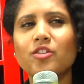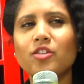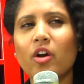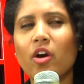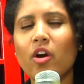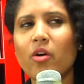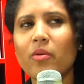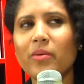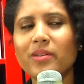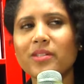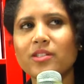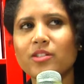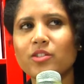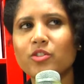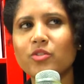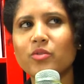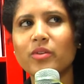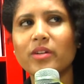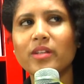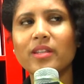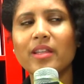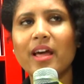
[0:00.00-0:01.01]
So I always
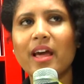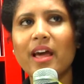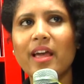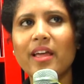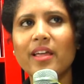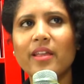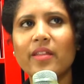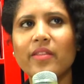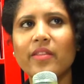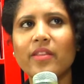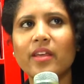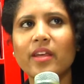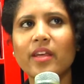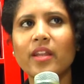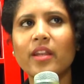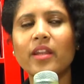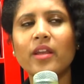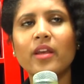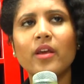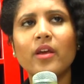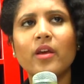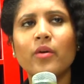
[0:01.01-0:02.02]
enjoyed that. And then
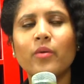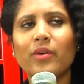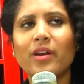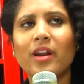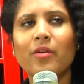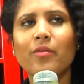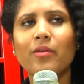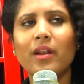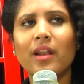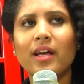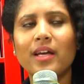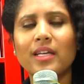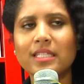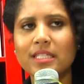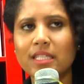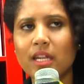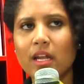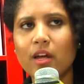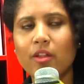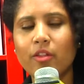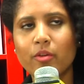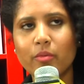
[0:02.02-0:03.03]
when I realized
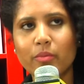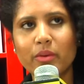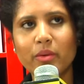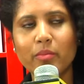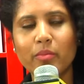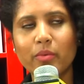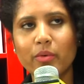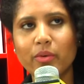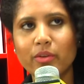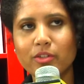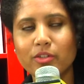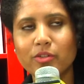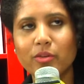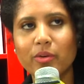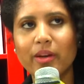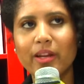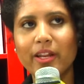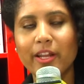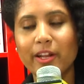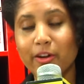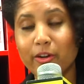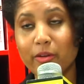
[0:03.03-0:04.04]
that other people
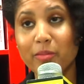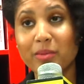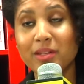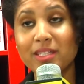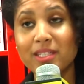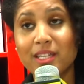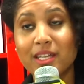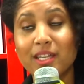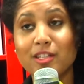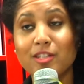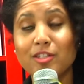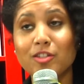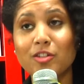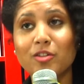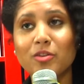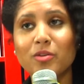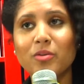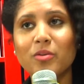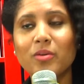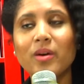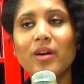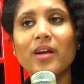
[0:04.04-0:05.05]
enjoy hearing me sing
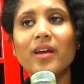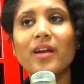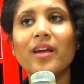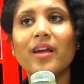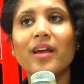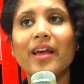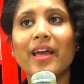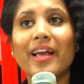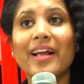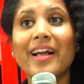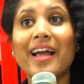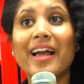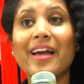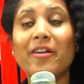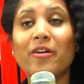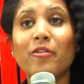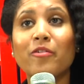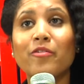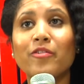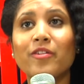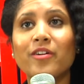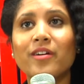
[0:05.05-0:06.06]
too and got
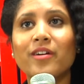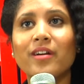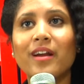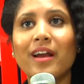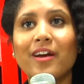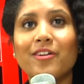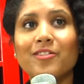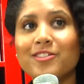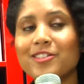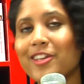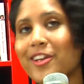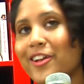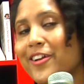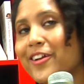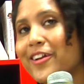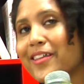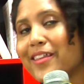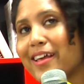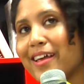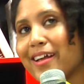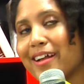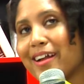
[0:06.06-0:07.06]
over how
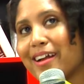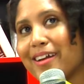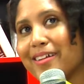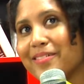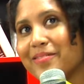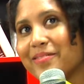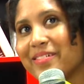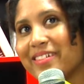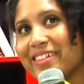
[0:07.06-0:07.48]
scary that kind